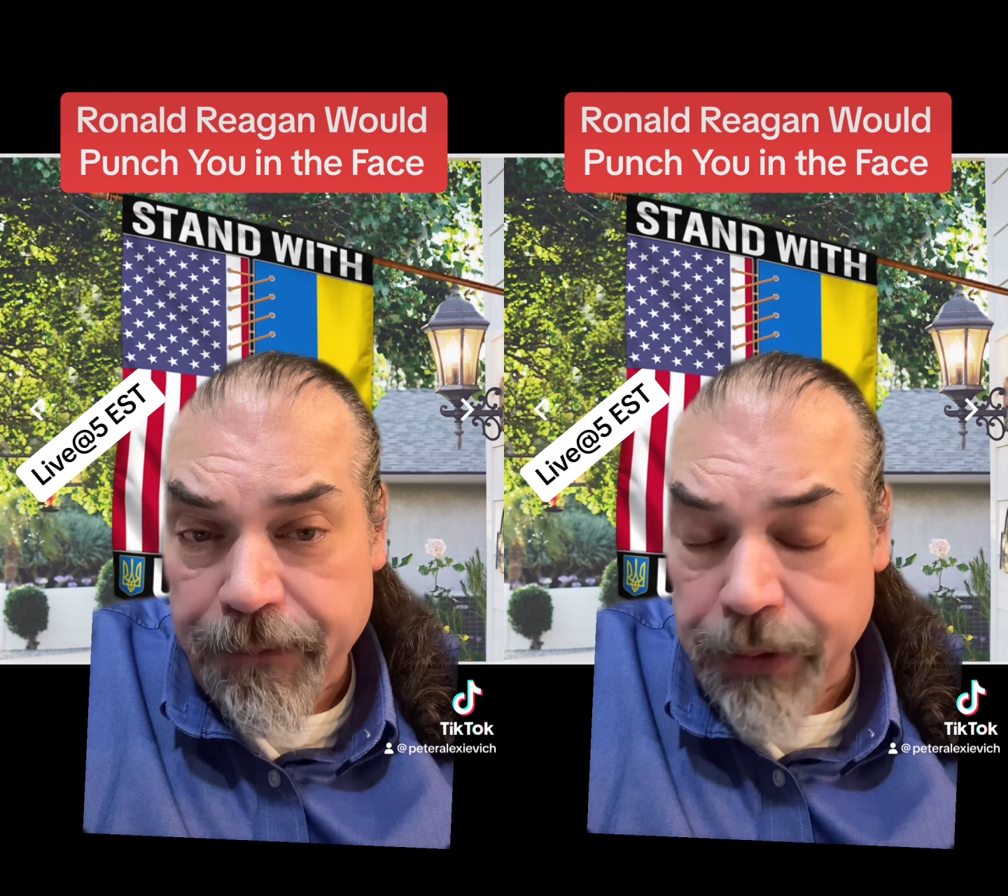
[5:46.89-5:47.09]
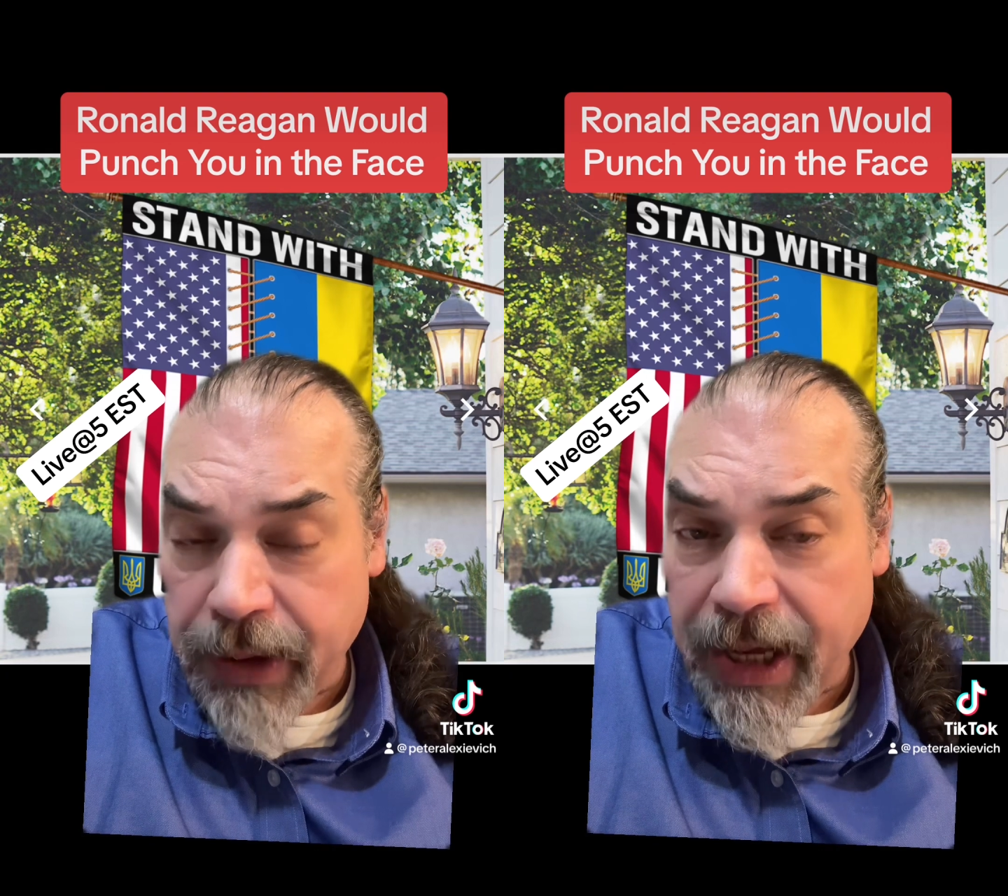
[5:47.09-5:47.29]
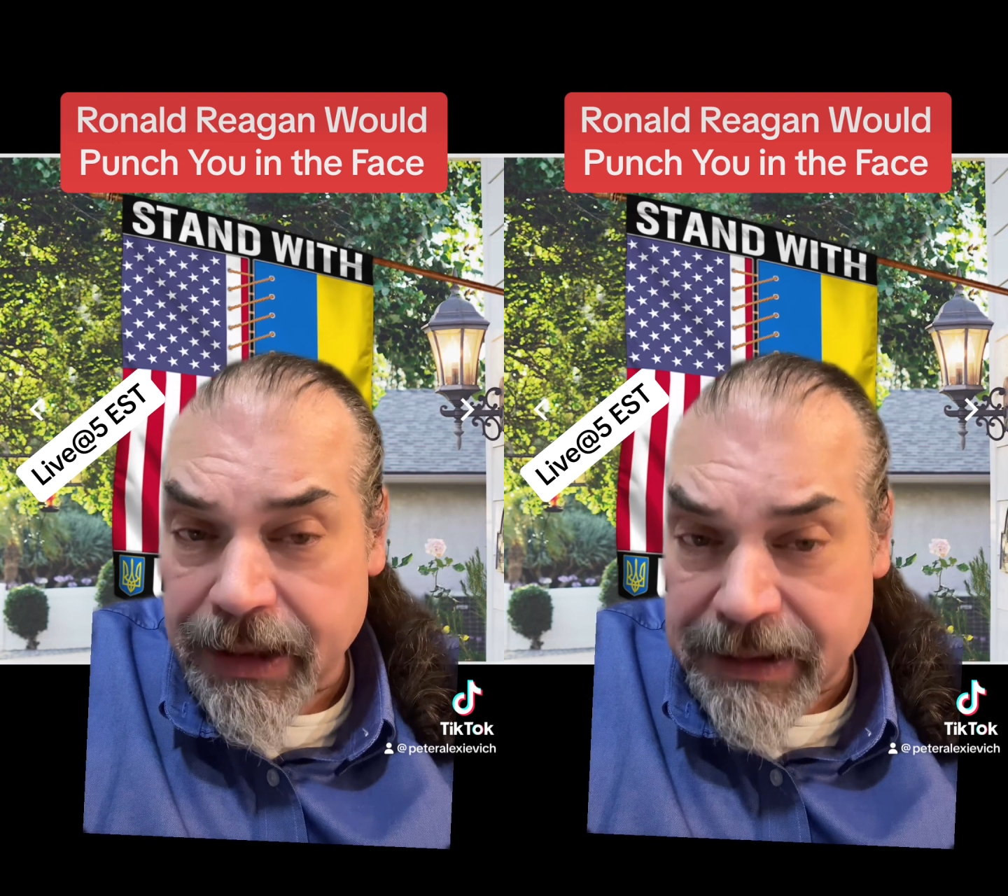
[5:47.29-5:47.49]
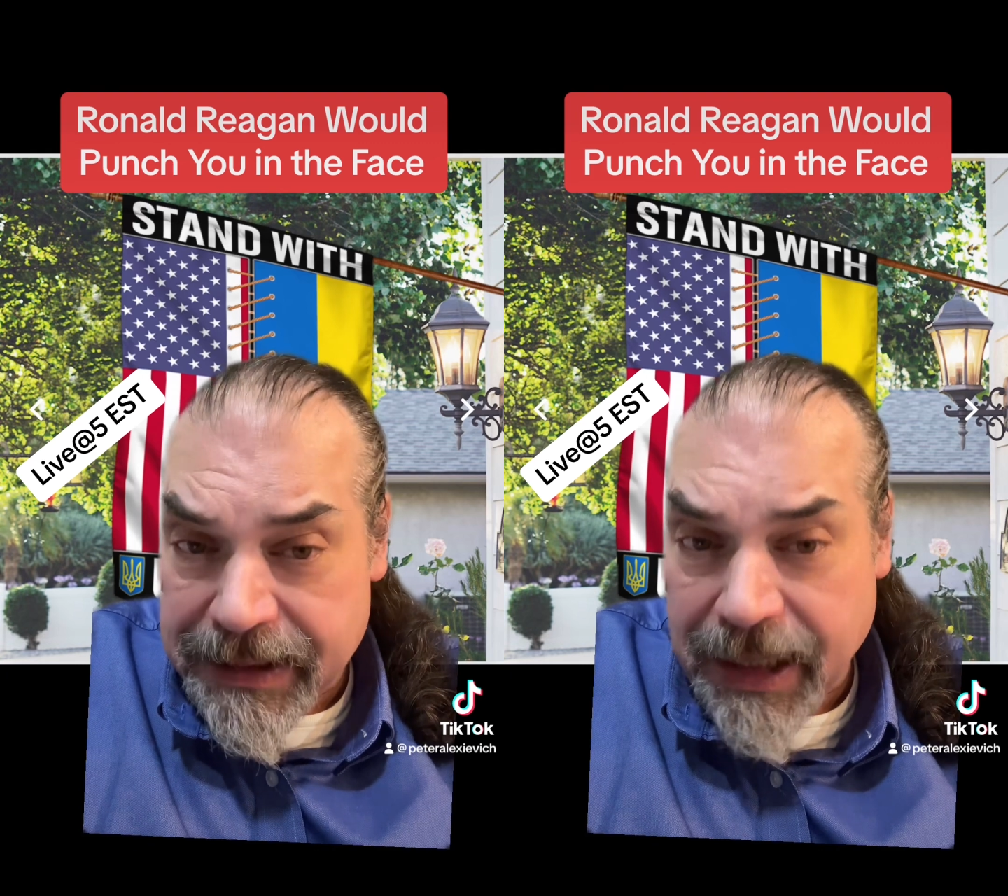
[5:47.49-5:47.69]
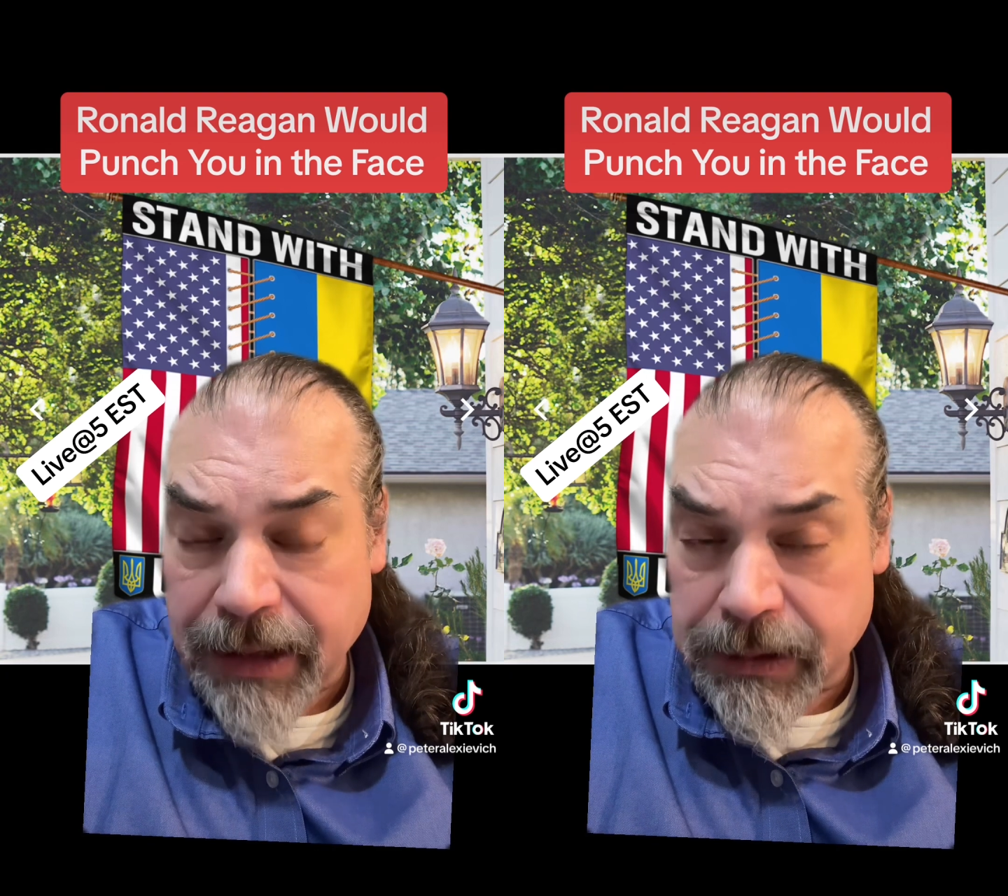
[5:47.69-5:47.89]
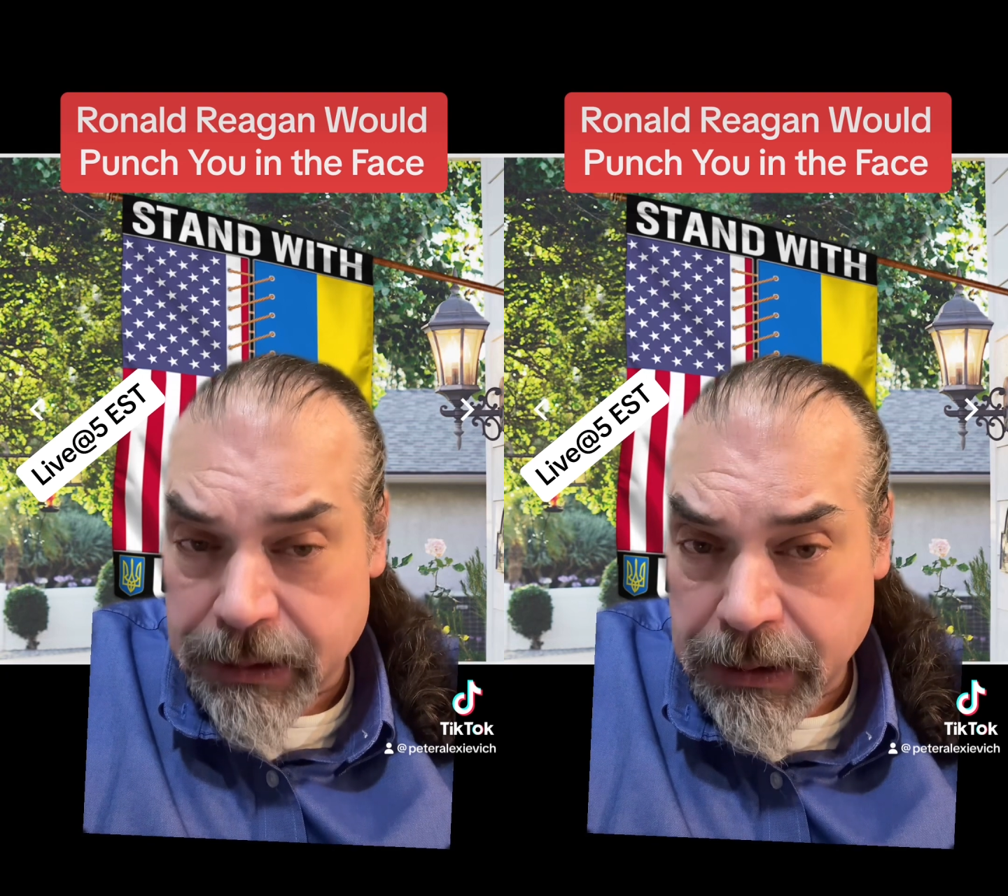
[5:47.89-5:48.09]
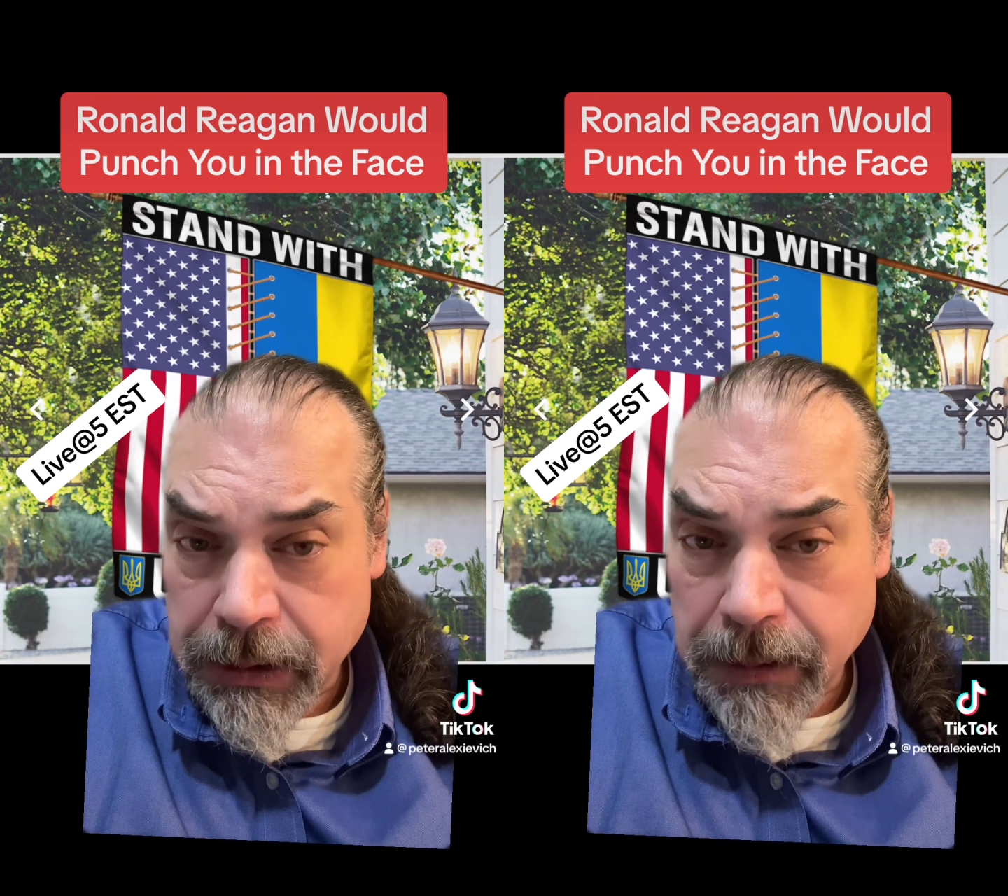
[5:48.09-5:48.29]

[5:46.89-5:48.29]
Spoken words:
the United States,